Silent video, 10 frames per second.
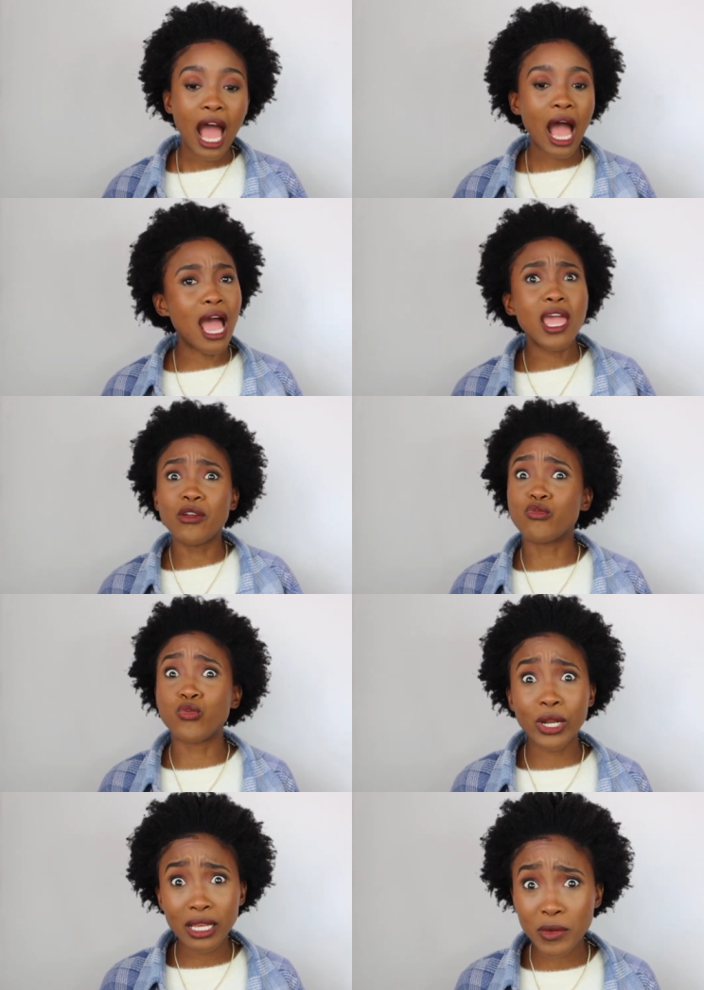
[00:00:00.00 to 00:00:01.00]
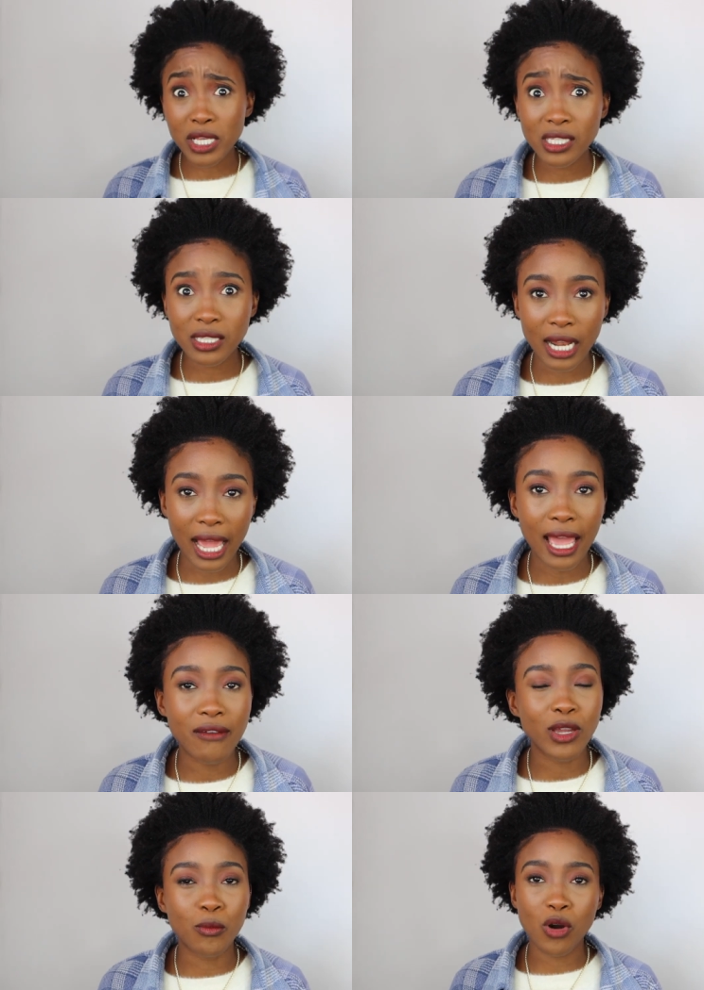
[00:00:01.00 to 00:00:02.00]
I really miss like
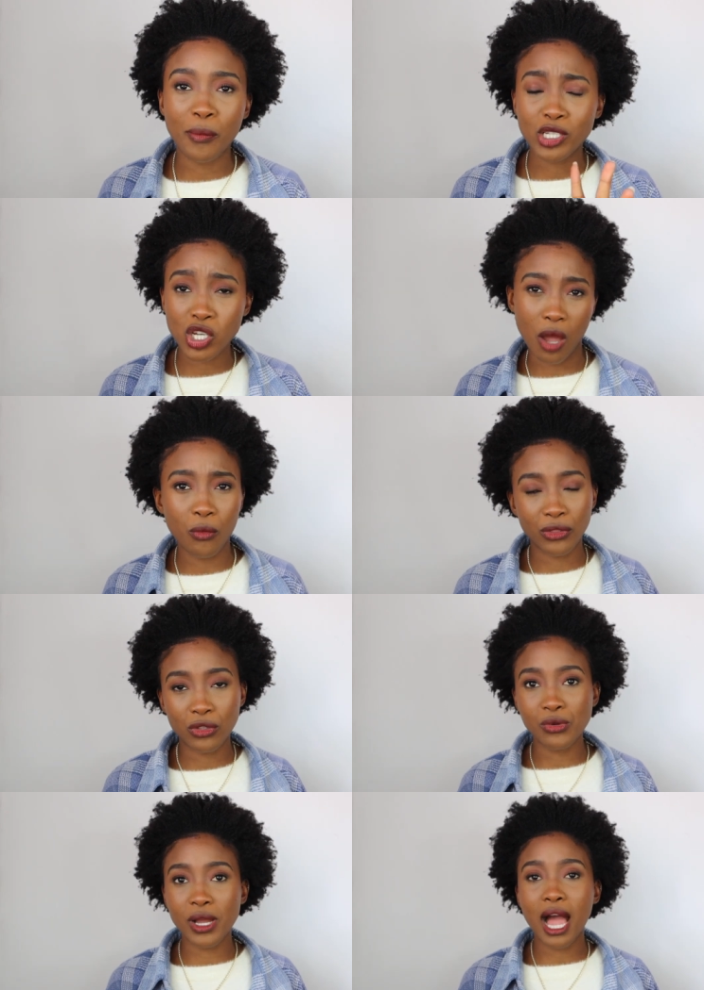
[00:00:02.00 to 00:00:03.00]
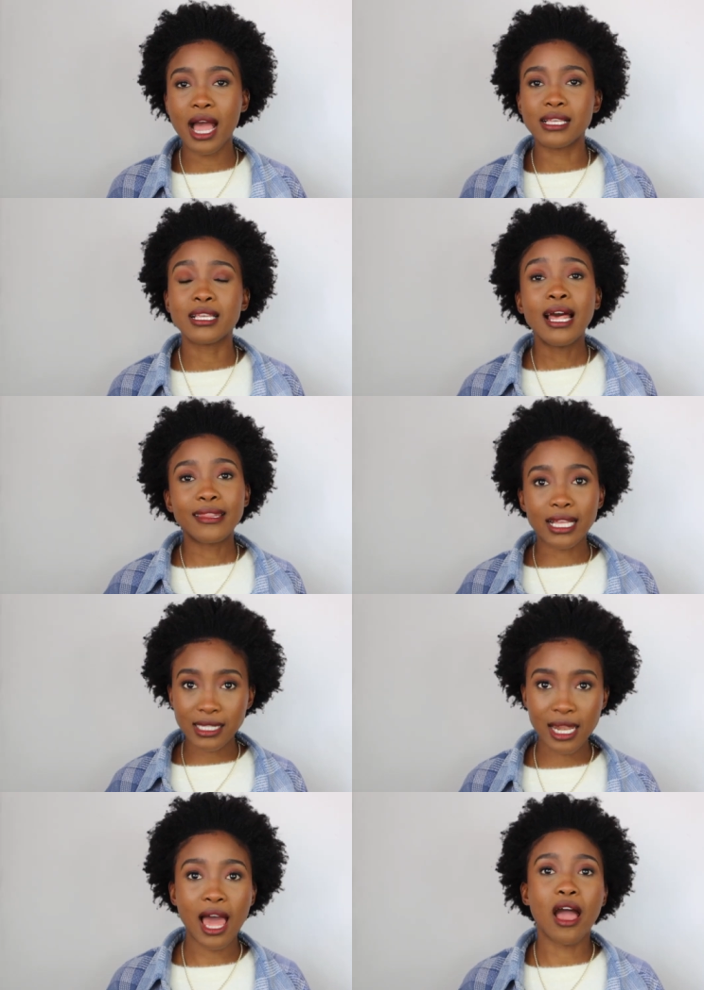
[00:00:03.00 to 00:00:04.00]
having a proper chat with you guys
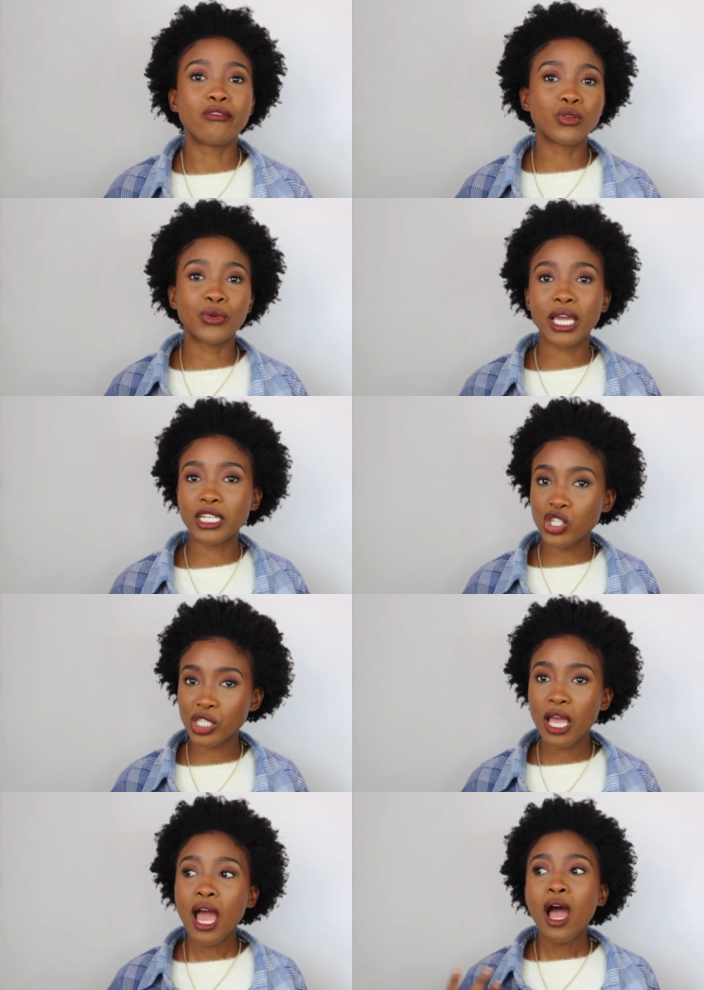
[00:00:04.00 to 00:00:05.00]
that's live, so we can just,